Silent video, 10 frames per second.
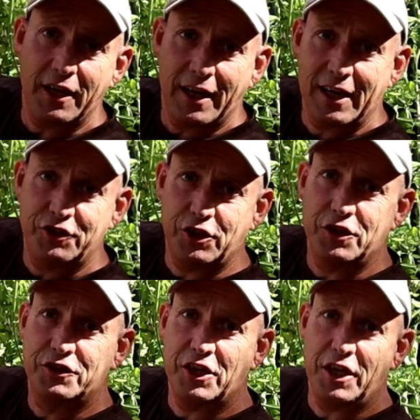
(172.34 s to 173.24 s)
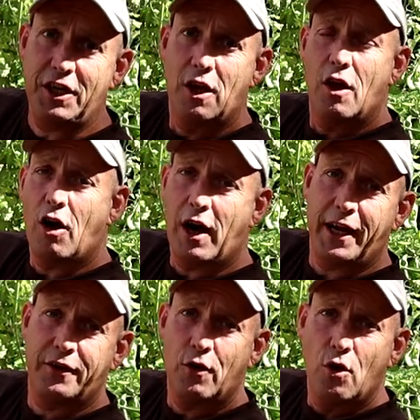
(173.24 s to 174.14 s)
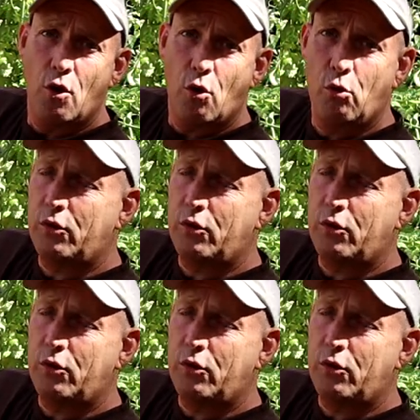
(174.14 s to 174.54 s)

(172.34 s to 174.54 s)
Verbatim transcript: and as you can see, I had all